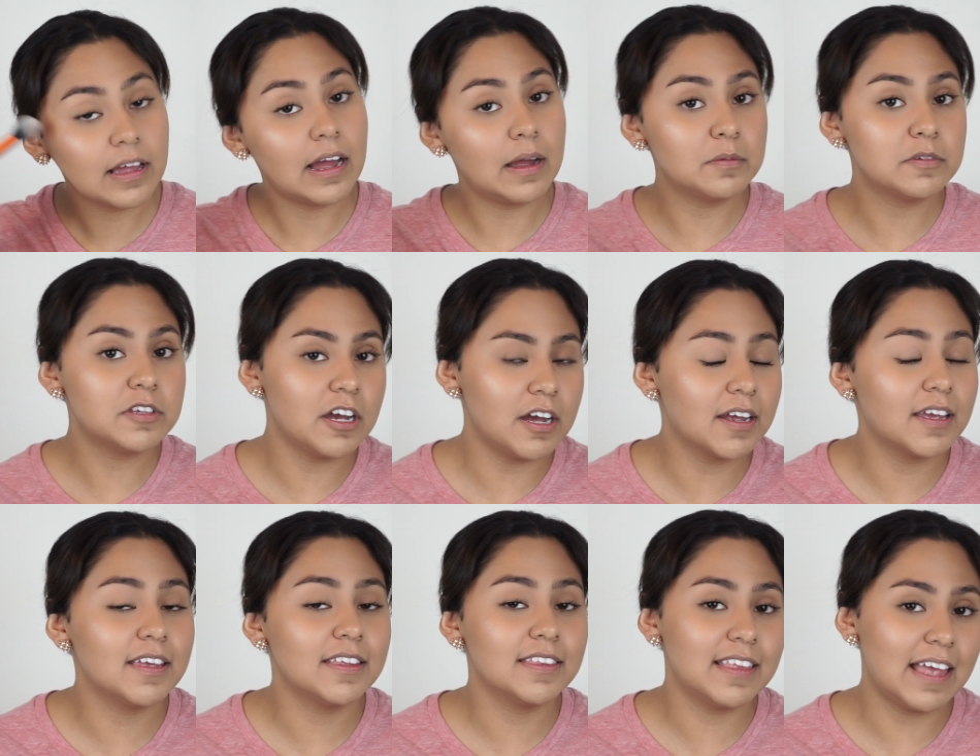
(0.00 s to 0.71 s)
I'm
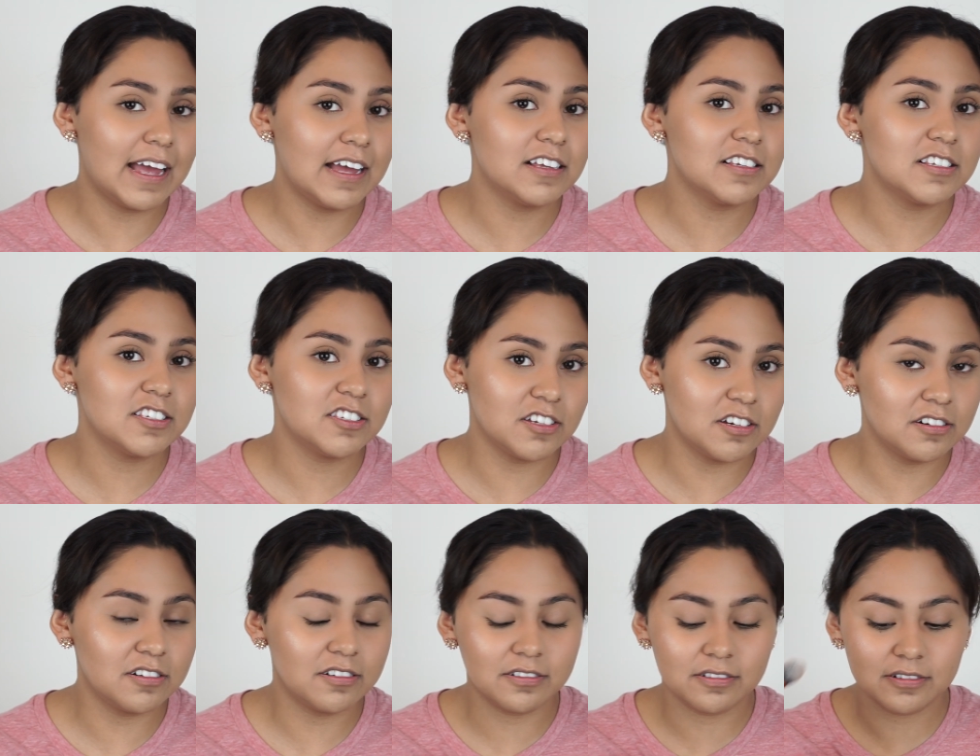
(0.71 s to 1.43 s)
talking that
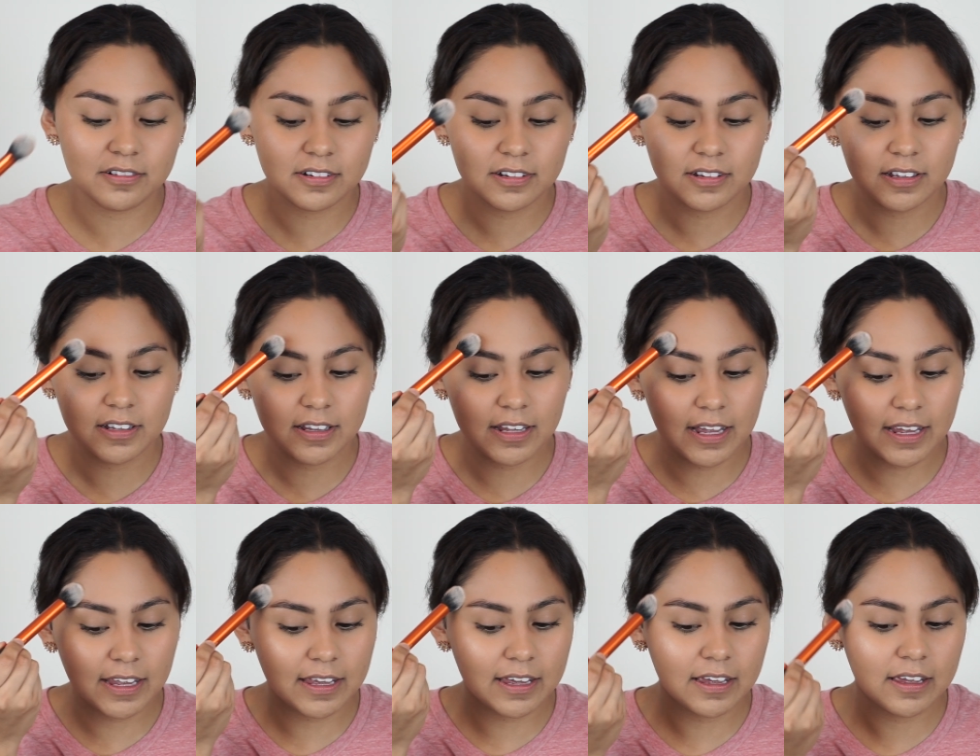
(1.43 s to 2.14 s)
subtle,
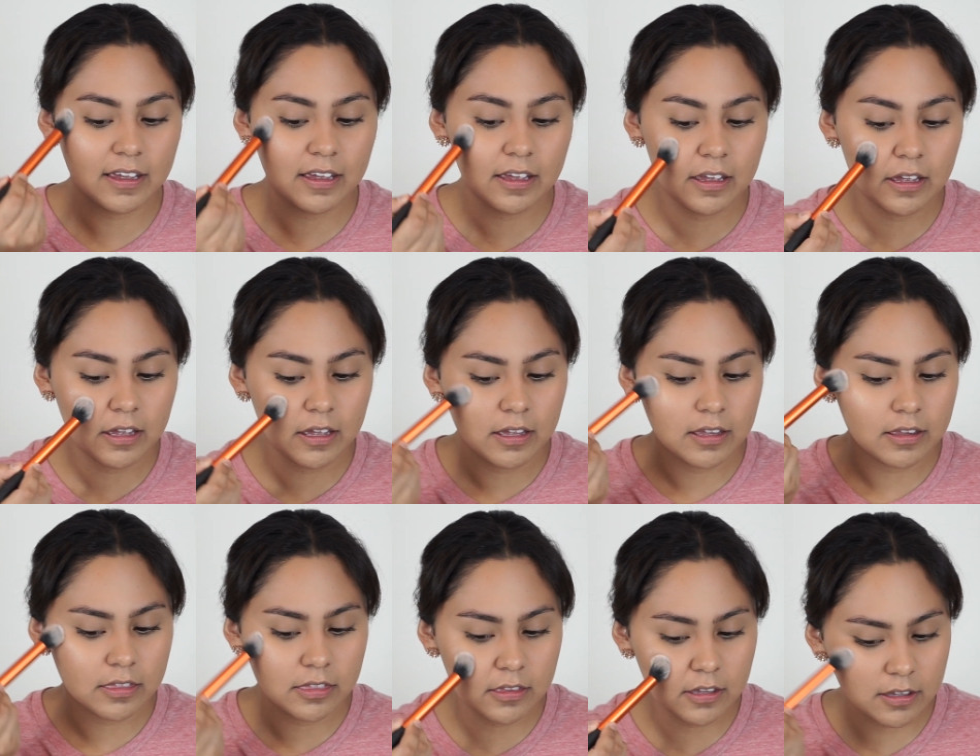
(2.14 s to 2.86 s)
like
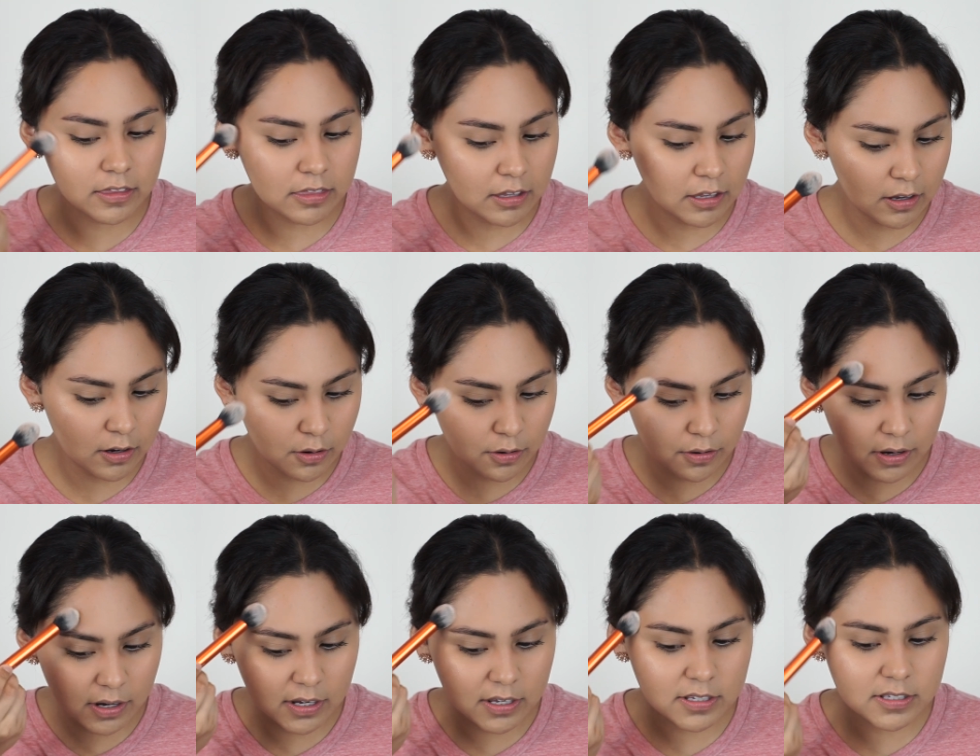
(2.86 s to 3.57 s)
nothing
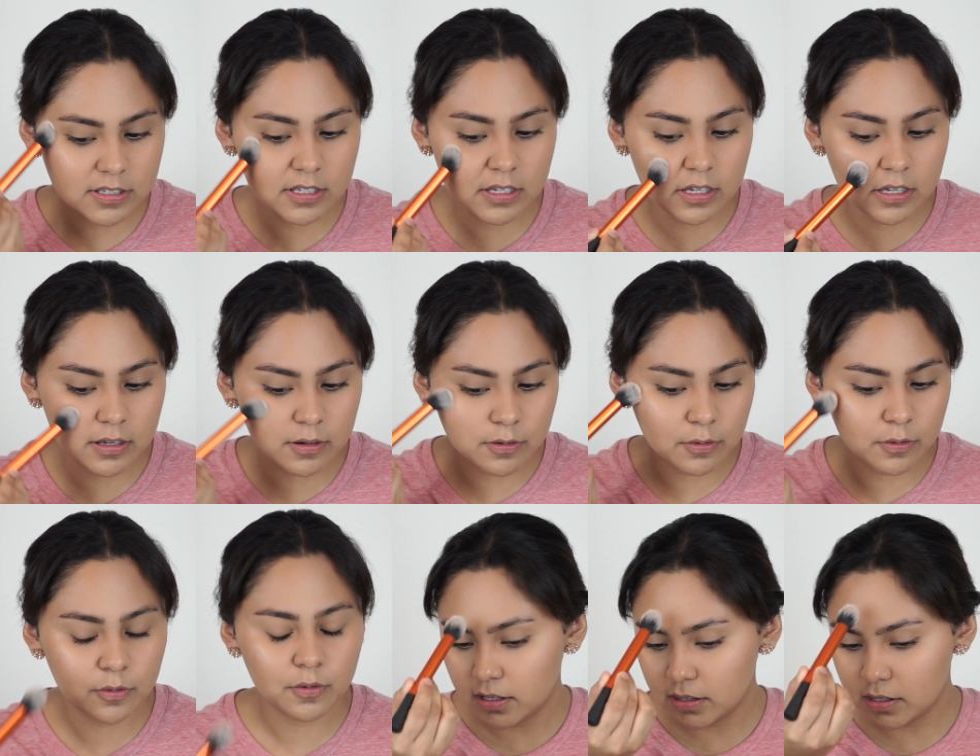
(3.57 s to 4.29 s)
crazy.
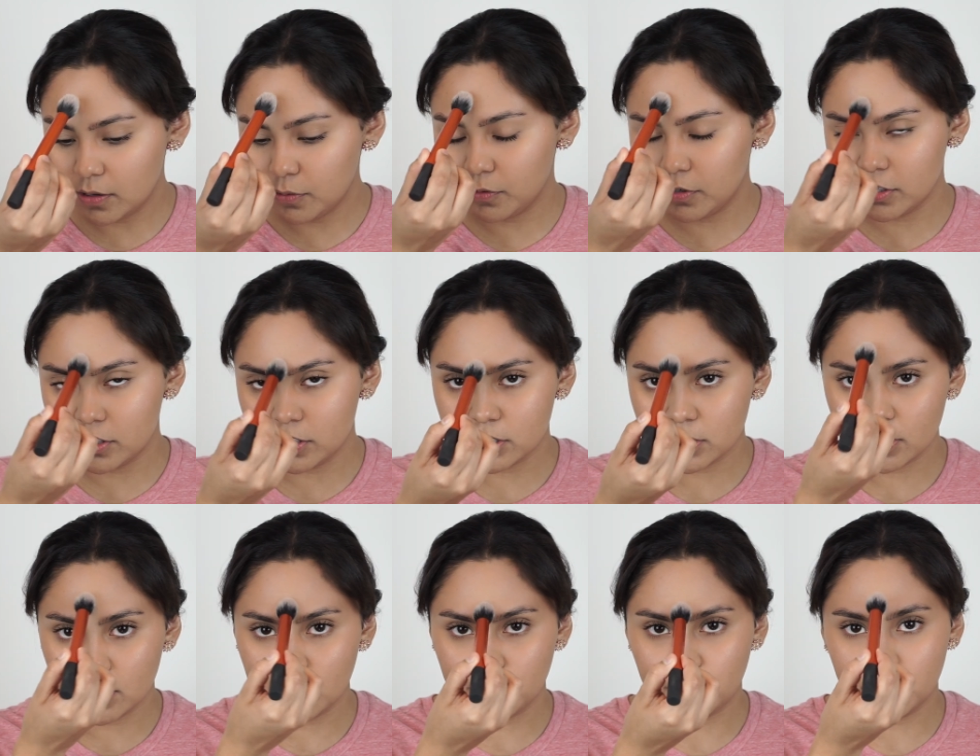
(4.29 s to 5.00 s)
Then we're
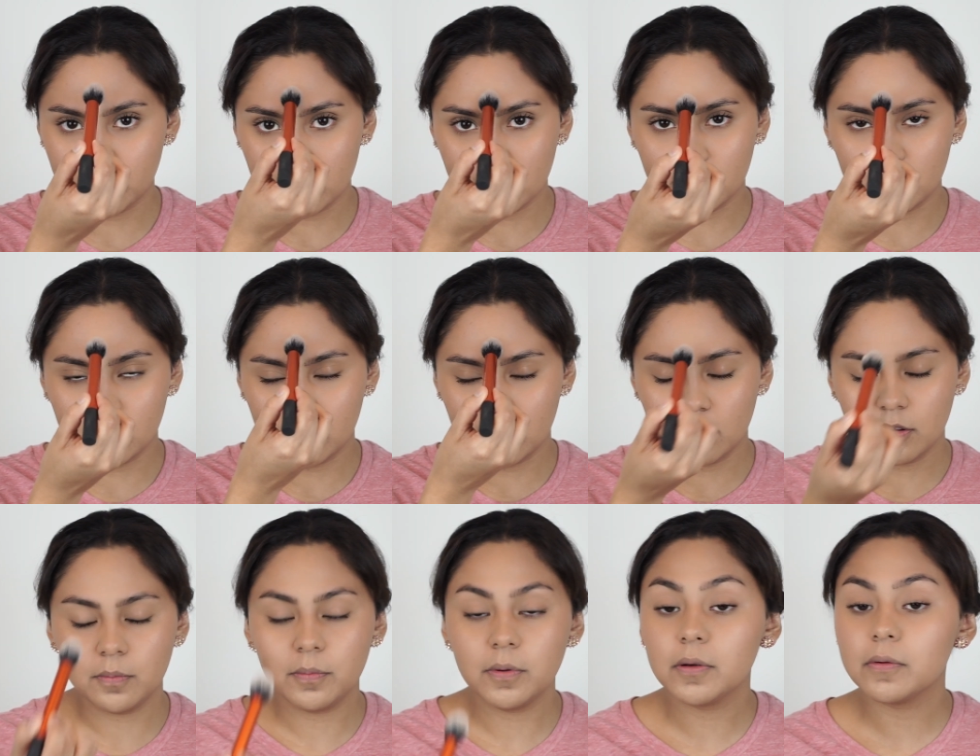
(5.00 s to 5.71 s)
just gonna put a
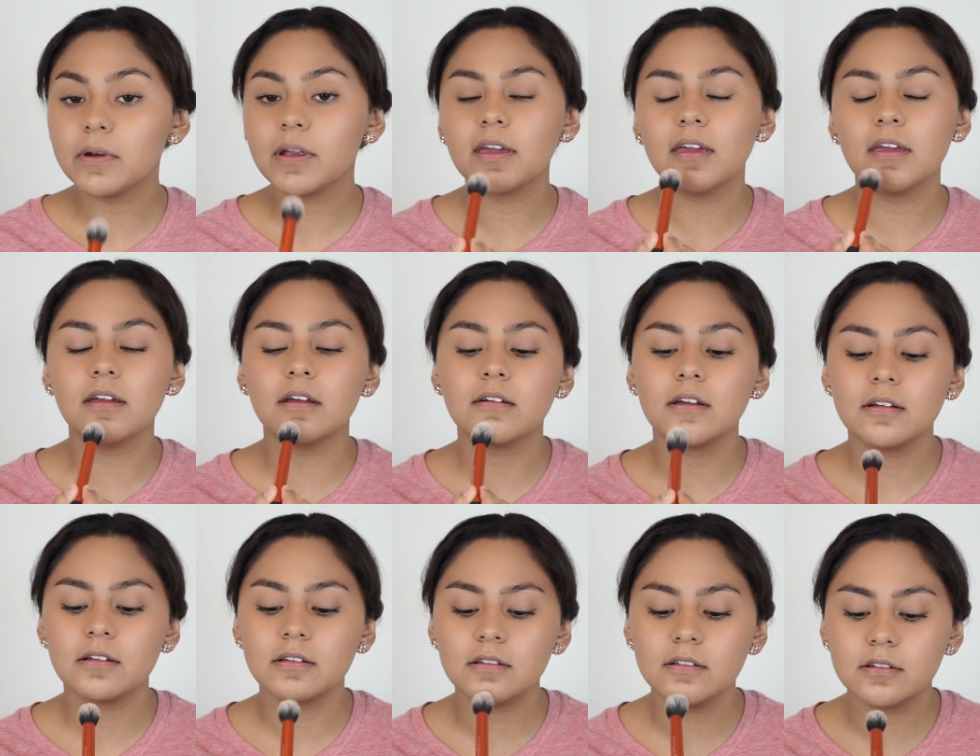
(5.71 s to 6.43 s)
little bit right
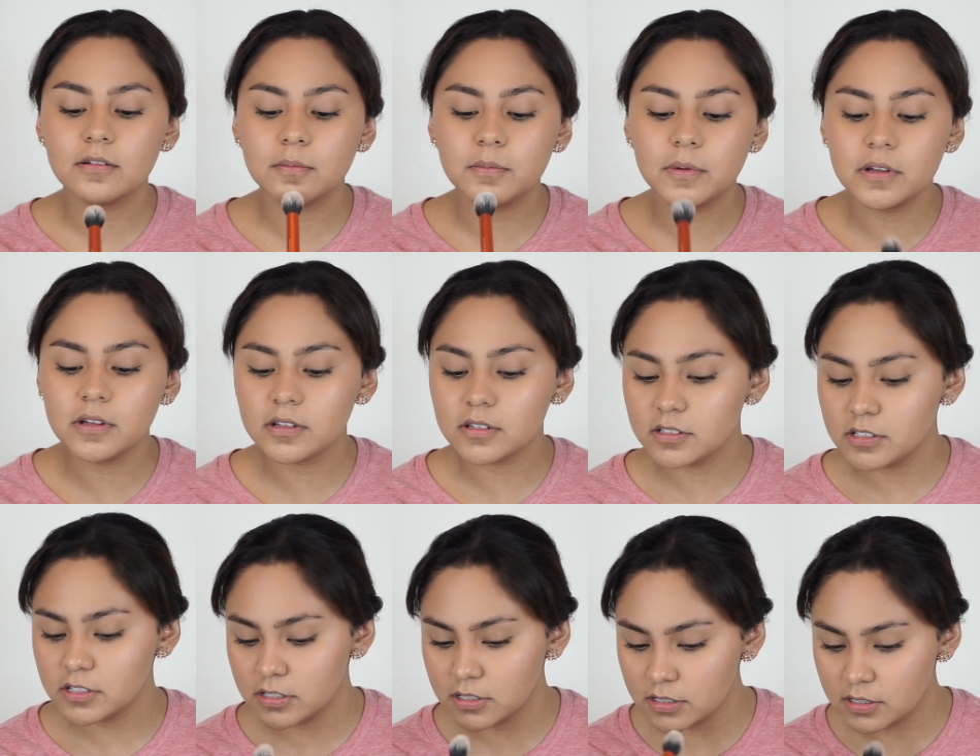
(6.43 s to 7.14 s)
here, a little bit
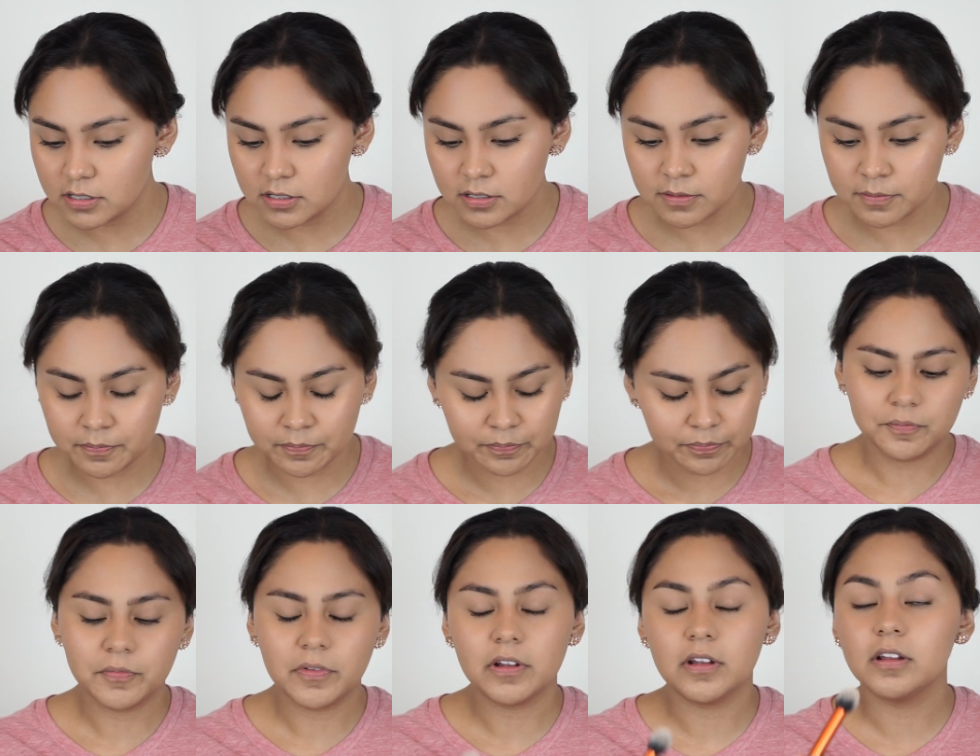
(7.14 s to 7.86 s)
on chin,
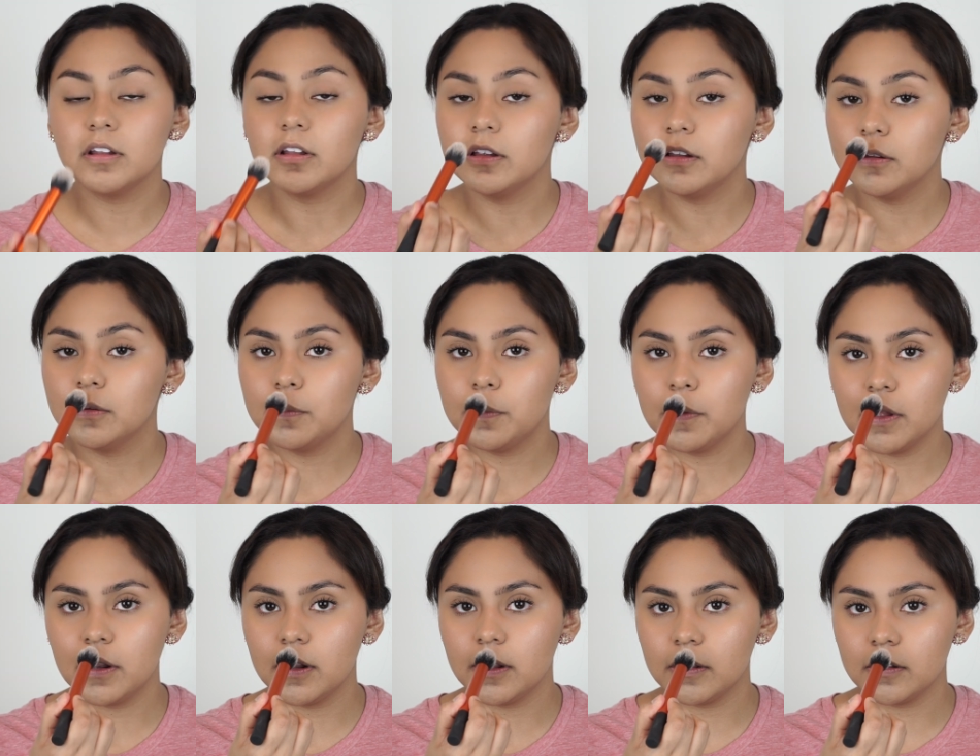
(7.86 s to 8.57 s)
a little
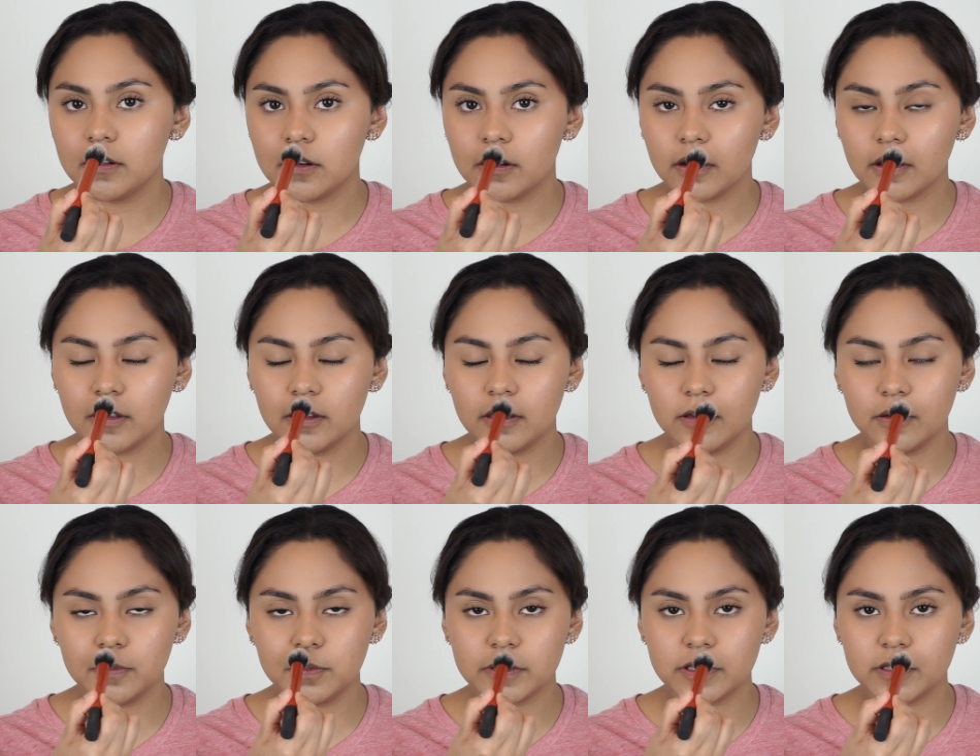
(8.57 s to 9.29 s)
bit in our
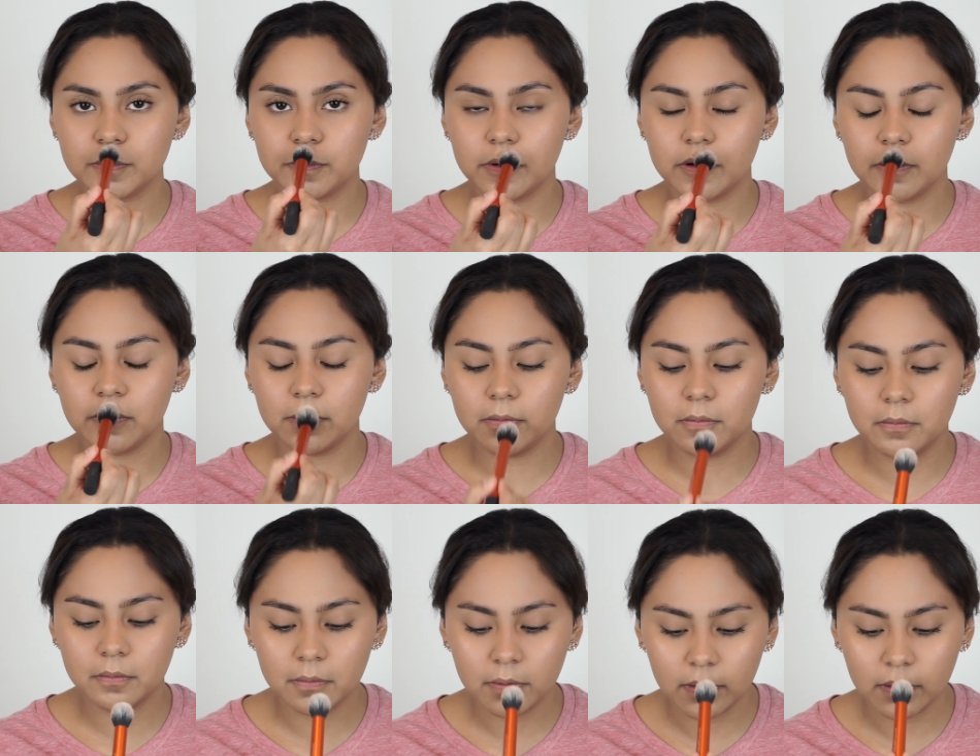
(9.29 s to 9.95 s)
cupid's bow.